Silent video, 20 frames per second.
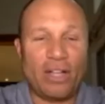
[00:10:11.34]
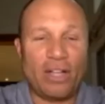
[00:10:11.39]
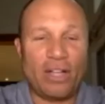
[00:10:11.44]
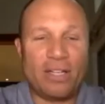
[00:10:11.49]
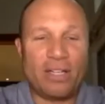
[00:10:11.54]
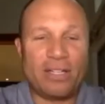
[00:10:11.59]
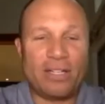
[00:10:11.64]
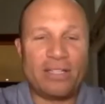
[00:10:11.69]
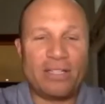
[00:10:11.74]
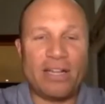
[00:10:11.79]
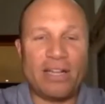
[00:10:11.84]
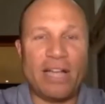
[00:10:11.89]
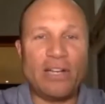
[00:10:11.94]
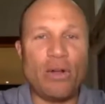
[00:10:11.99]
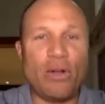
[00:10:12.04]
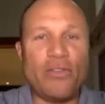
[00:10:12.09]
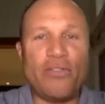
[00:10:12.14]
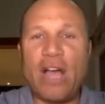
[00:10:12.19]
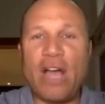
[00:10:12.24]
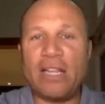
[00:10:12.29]
Daryl, I know
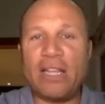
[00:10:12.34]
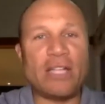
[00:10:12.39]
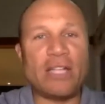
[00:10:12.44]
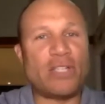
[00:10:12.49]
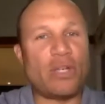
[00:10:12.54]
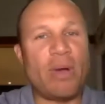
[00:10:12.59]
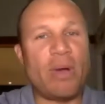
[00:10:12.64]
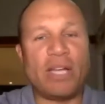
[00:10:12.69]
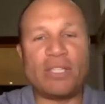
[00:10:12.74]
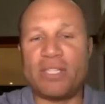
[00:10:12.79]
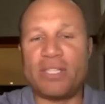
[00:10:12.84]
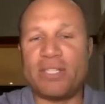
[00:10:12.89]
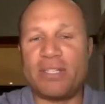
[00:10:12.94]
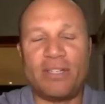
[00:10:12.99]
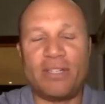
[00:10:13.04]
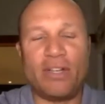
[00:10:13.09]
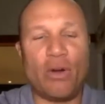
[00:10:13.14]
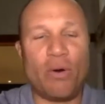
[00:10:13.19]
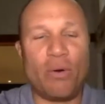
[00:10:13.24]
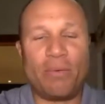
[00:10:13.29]
you've got lots of questions.
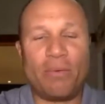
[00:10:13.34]
Go.